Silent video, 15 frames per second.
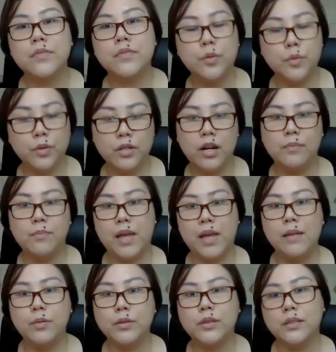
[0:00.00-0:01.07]
you would not be
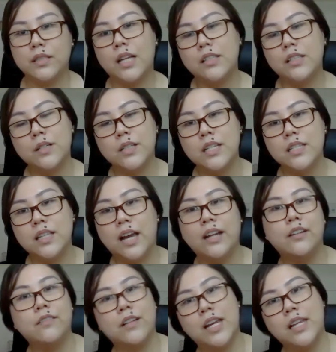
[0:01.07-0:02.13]
able to get your
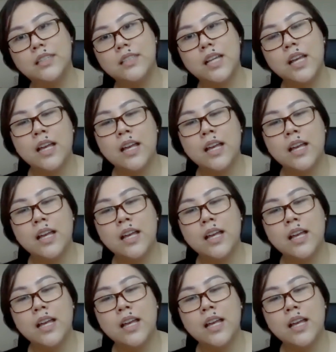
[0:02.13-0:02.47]
desired rate.